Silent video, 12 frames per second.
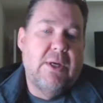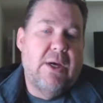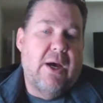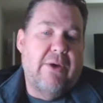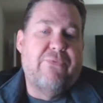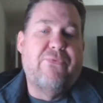
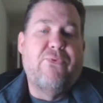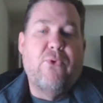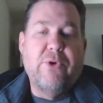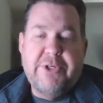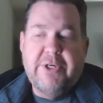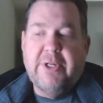
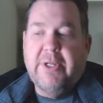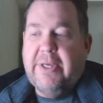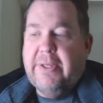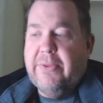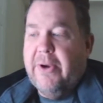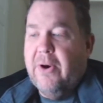
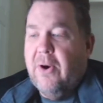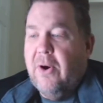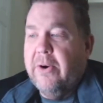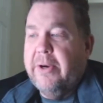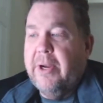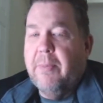Unfortunately, there
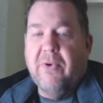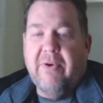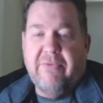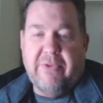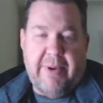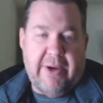are a number
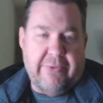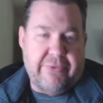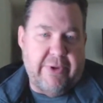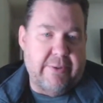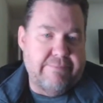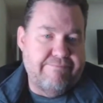of them out
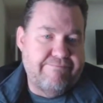there,